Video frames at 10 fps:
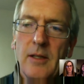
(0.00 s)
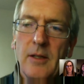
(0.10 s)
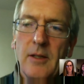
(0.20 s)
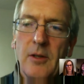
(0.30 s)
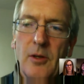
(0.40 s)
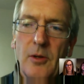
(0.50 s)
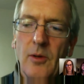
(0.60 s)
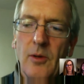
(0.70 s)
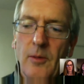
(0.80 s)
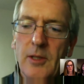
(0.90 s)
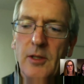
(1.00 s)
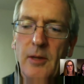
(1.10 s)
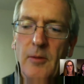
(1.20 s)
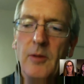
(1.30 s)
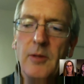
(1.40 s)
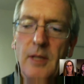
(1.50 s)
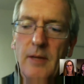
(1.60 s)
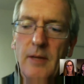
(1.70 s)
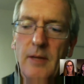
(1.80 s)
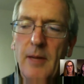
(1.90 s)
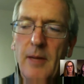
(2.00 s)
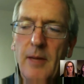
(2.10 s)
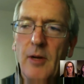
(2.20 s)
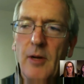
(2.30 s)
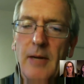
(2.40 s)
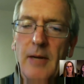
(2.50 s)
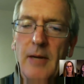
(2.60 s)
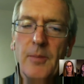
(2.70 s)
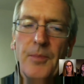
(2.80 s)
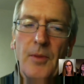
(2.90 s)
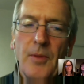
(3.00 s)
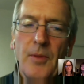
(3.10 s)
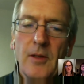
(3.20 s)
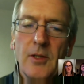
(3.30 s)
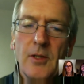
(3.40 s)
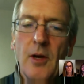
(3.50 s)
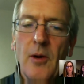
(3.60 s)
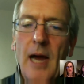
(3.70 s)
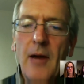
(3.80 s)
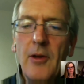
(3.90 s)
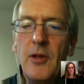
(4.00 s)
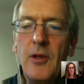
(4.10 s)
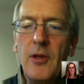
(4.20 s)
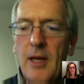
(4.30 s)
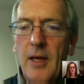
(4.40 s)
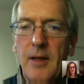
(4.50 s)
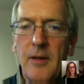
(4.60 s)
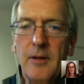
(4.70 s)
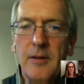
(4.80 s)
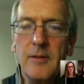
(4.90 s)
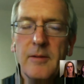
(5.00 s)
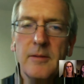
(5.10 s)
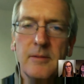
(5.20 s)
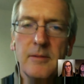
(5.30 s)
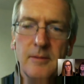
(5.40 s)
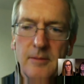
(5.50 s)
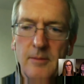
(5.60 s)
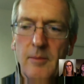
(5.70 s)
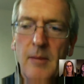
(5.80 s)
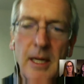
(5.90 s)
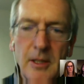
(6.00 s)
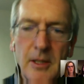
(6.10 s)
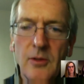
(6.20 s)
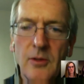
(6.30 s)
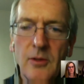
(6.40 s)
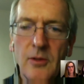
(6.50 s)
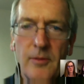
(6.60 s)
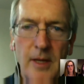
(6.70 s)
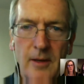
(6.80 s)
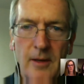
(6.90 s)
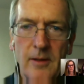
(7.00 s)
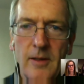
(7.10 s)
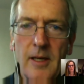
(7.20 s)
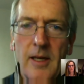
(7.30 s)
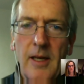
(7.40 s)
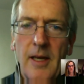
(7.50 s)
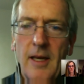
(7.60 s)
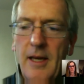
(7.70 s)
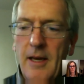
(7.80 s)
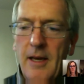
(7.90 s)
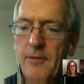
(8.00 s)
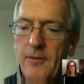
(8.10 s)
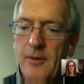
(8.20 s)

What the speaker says: who originally wrote the inflammatory language, "So how do you think my student would feel if,